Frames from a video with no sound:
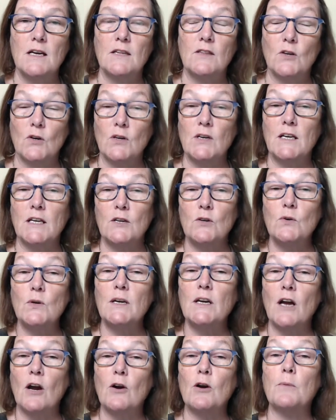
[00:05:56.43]
that are
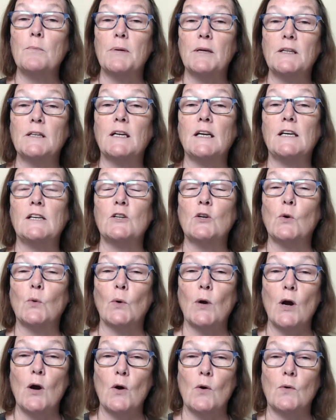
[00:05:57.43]
hindering our ability to
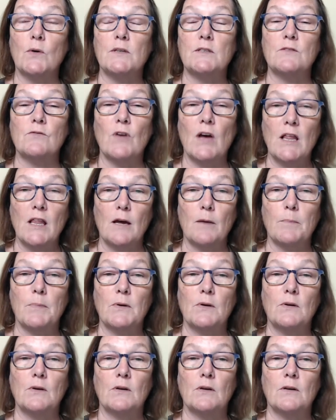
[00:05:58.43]
grow and develop
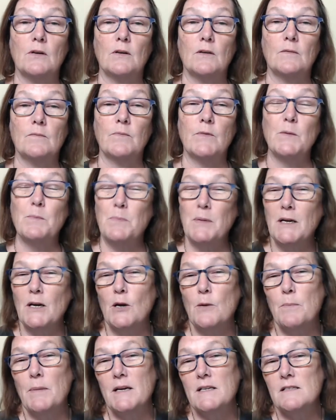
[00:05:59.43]
and be
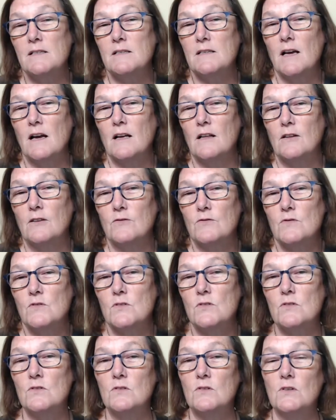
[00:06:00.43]
our best
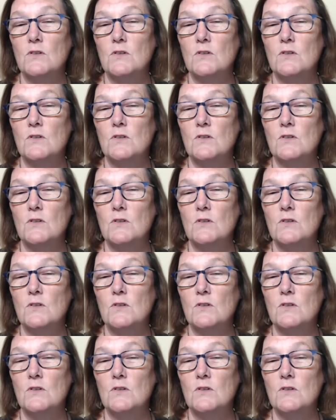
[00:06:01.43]
selves.